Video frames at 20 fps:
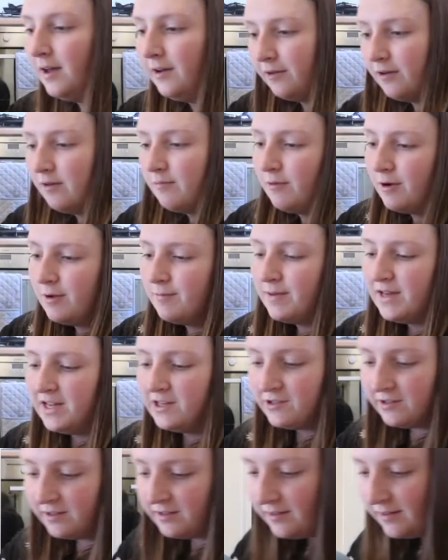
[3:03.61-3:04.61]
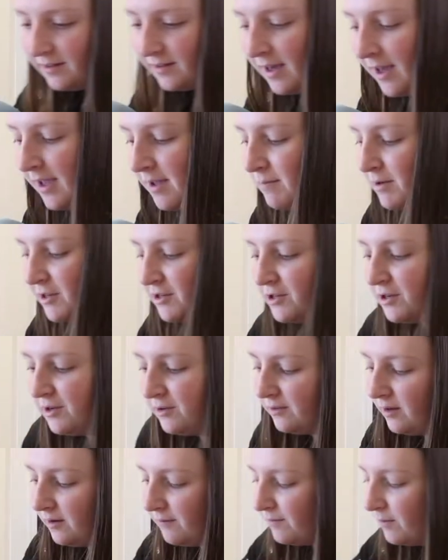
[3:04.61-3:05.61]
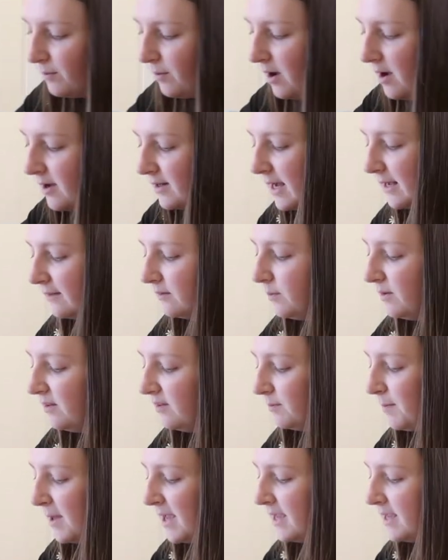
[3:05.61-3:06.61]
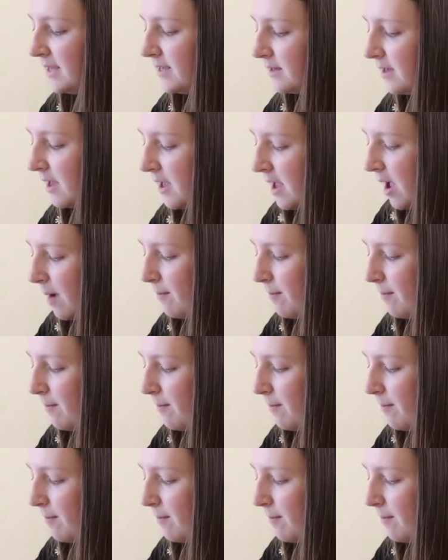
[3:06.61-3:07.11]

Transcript: Don't mind me just getting my shoes on for work as we speak.